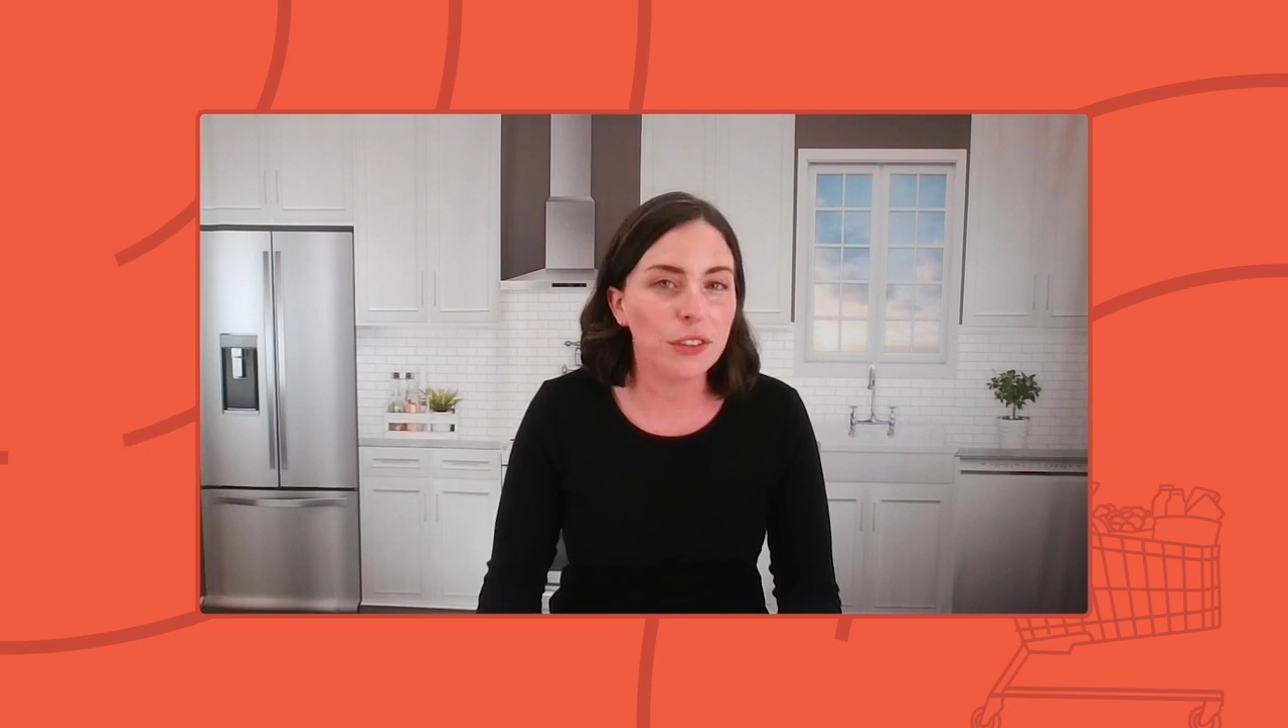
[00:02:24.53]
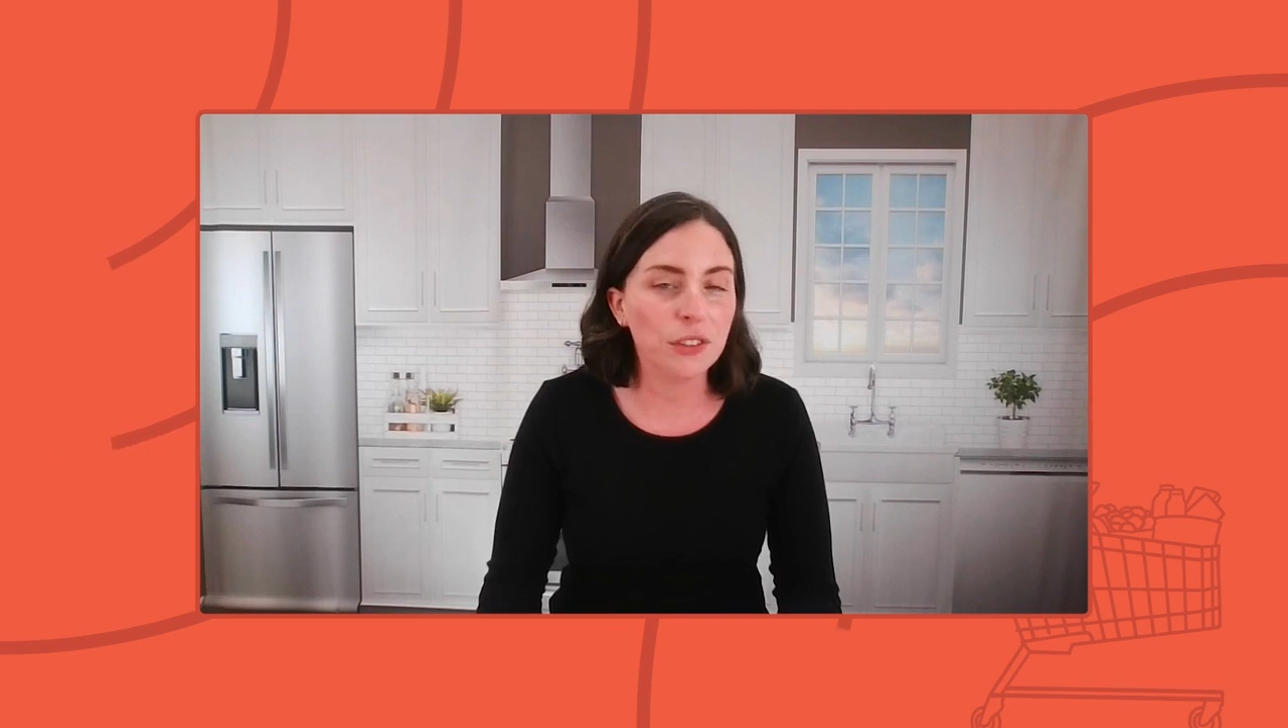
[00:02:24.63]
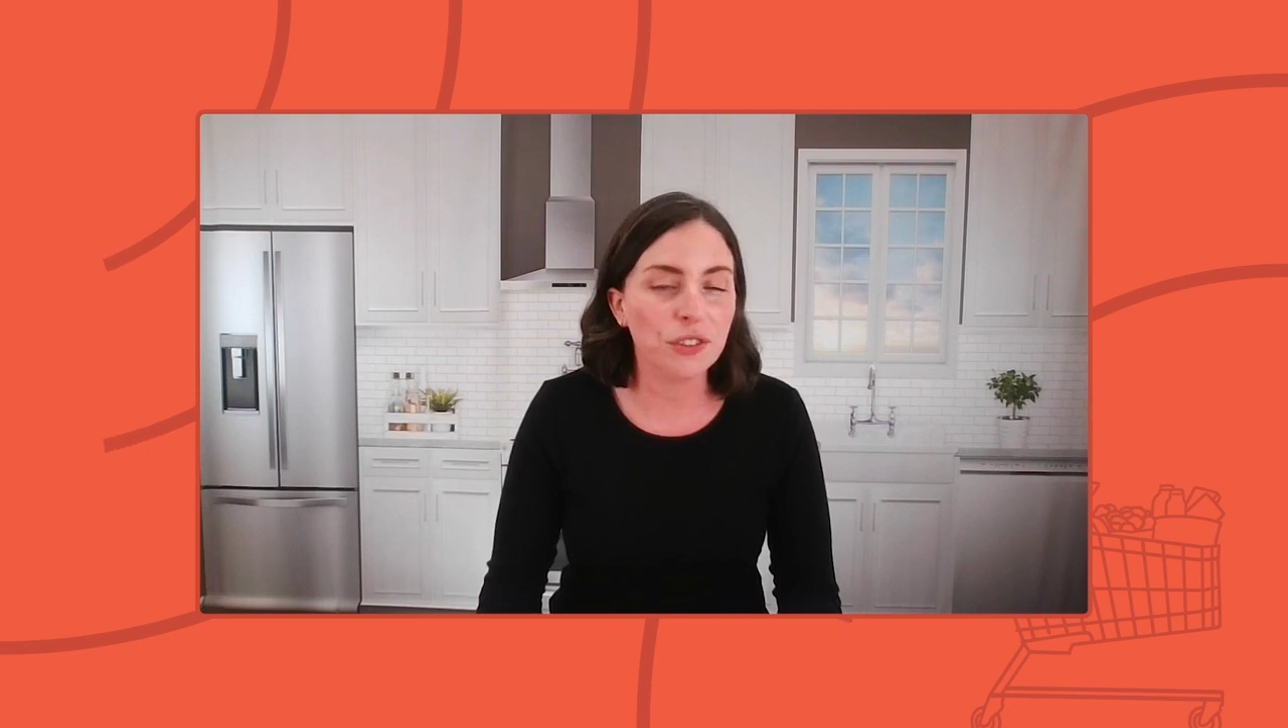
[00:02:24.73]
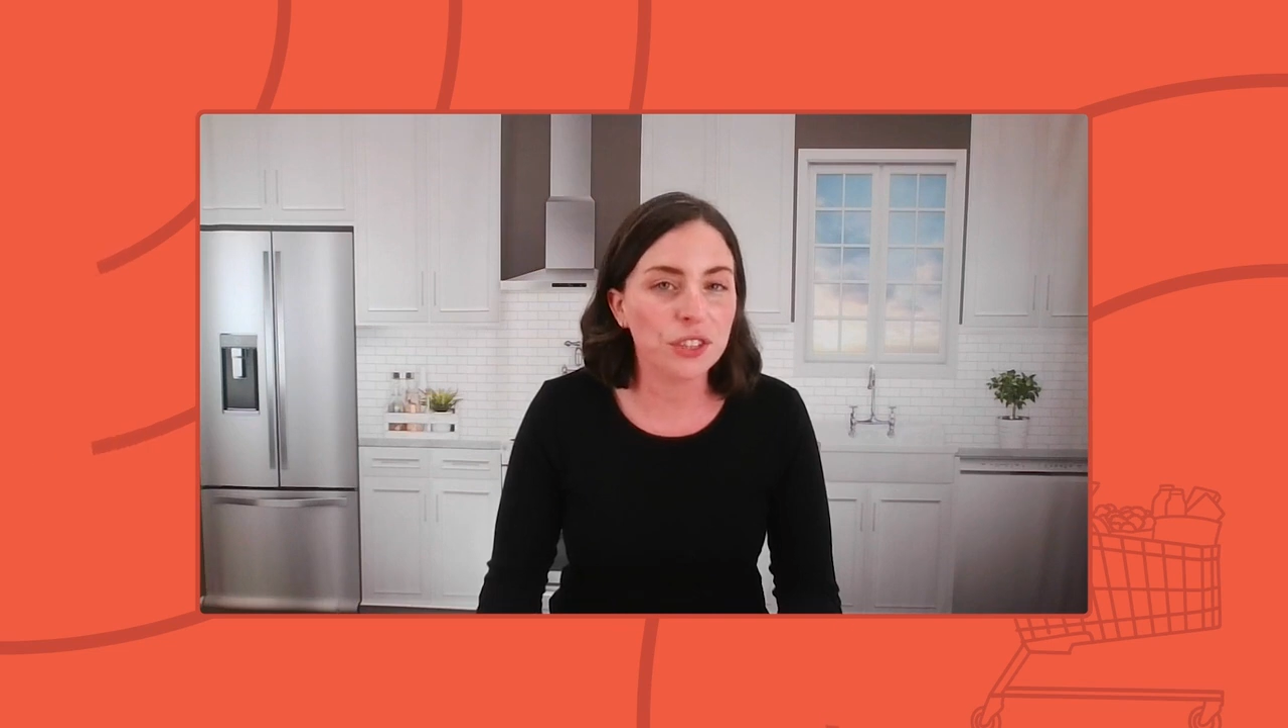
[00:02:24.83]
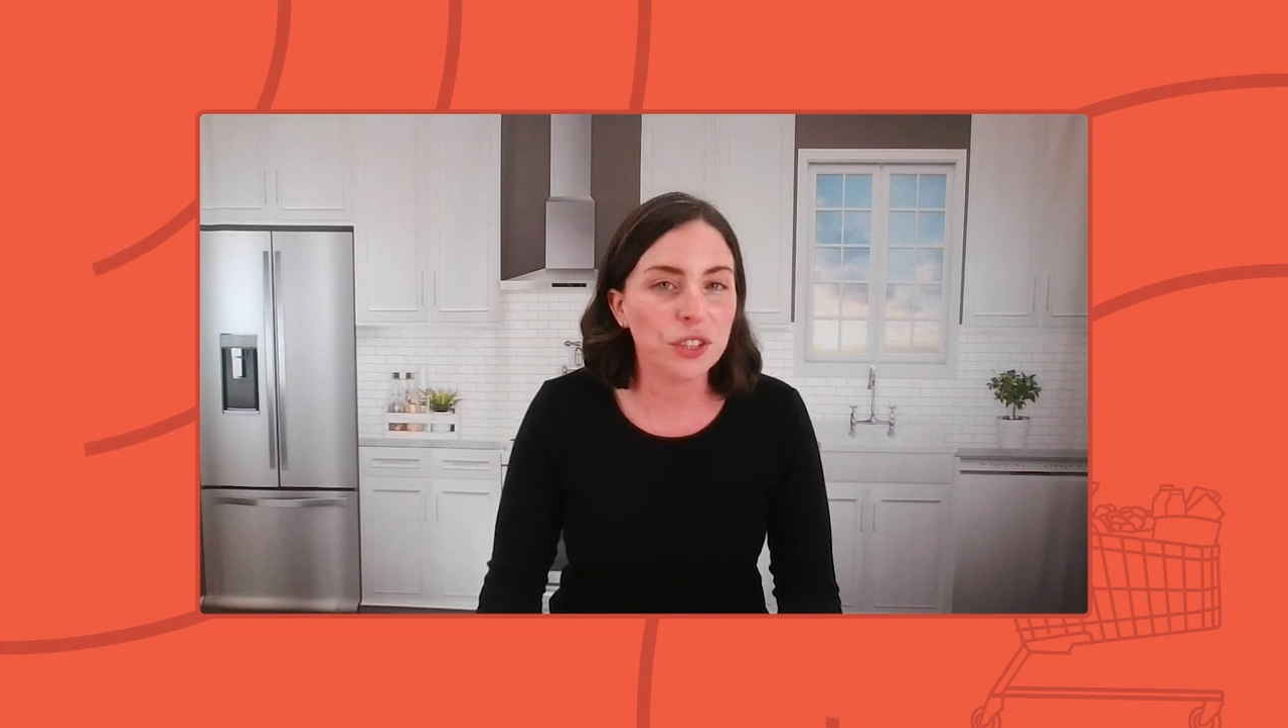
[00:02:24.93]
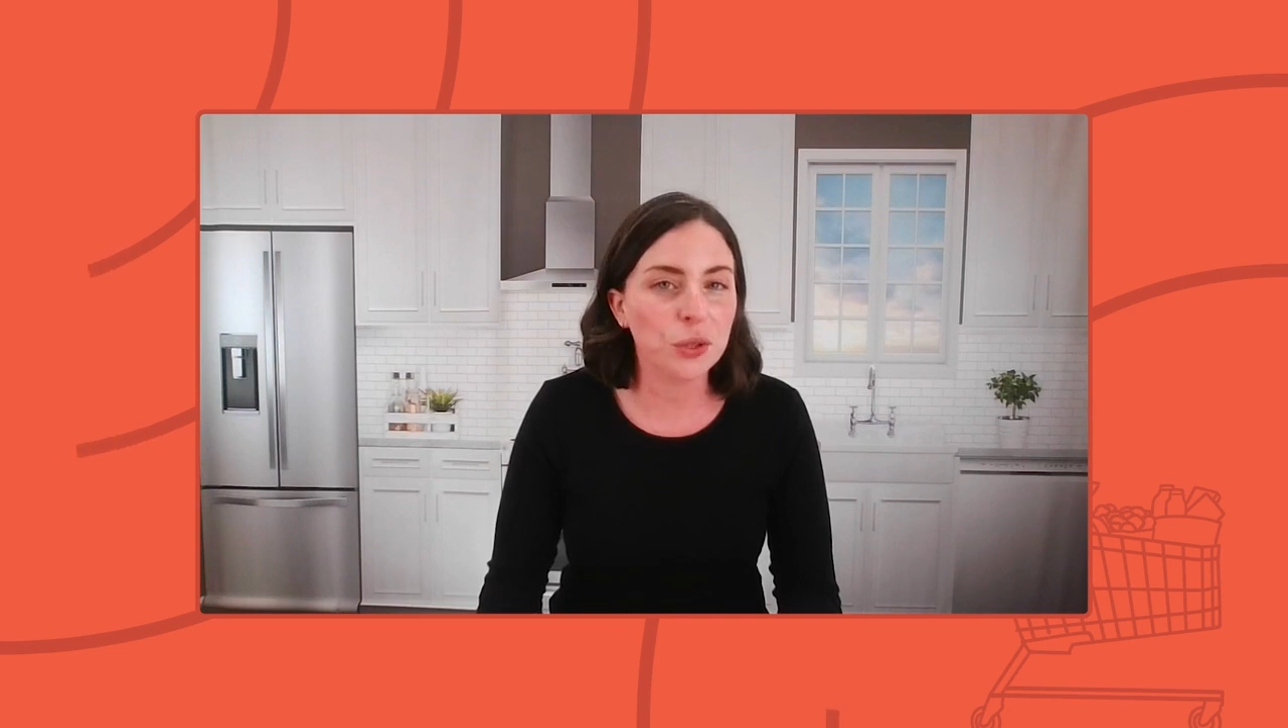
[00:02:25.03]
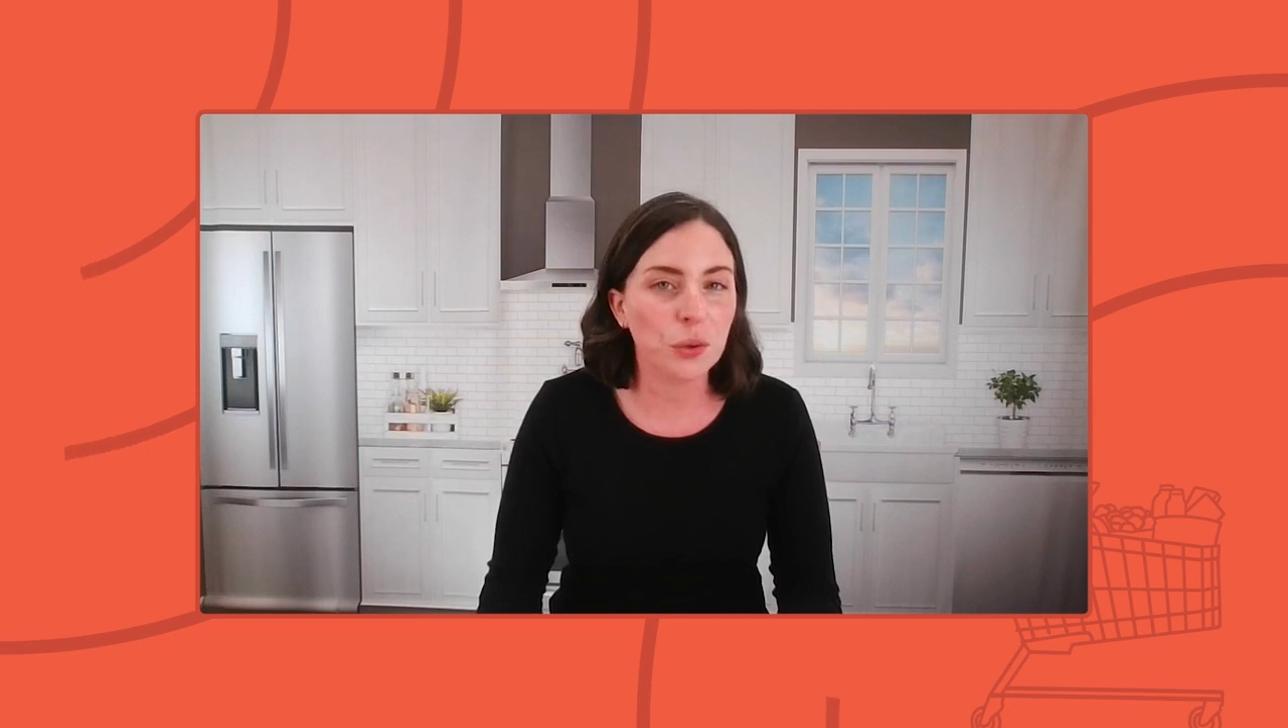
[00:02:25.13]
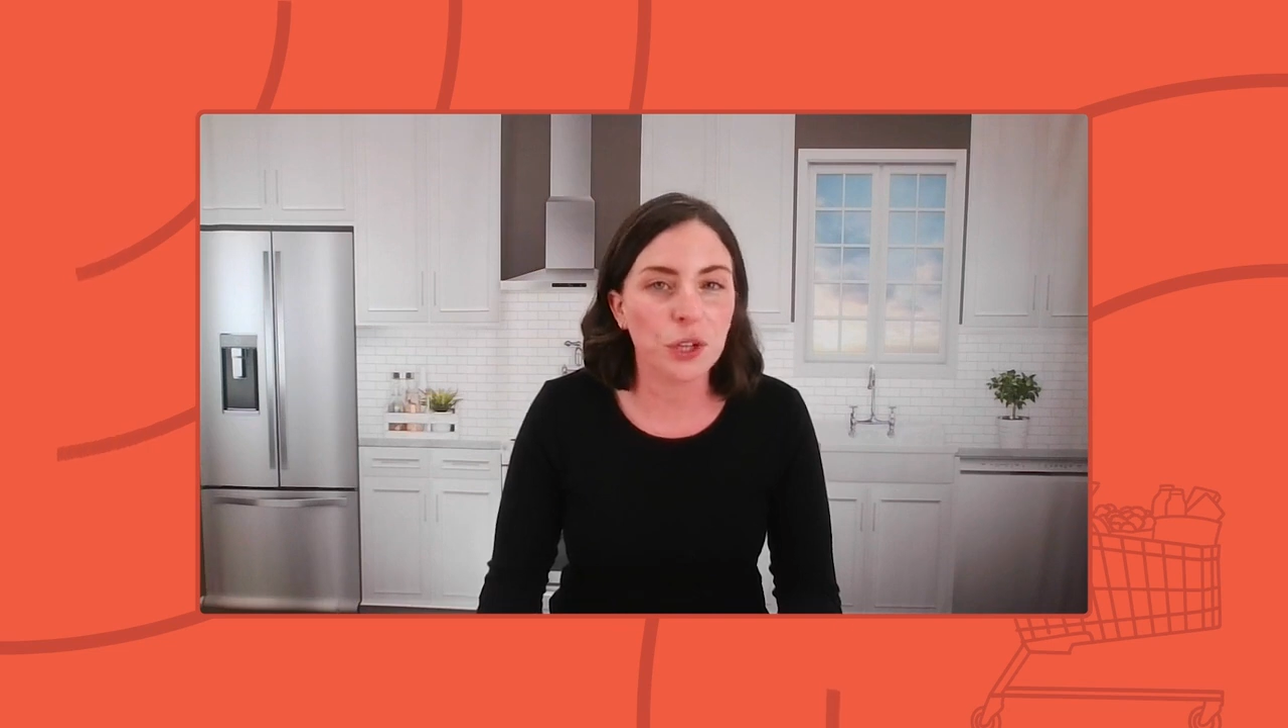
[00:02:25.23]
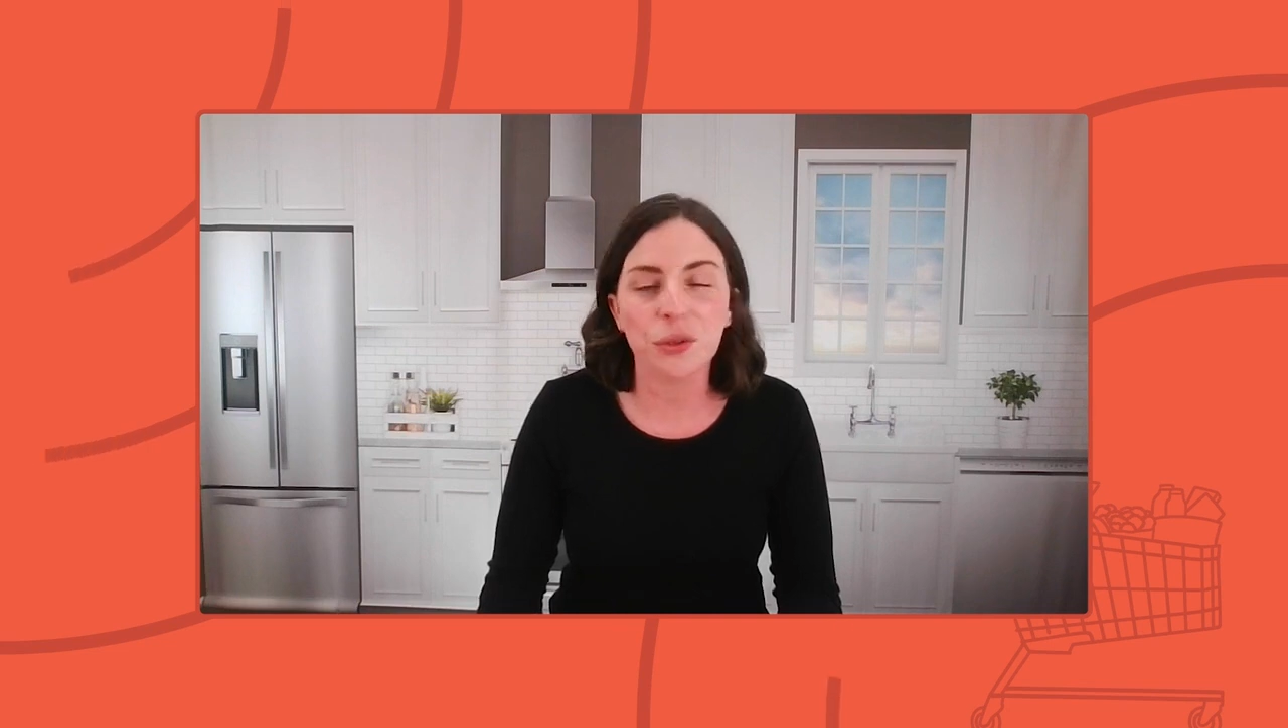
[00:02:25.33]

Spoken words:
grocery store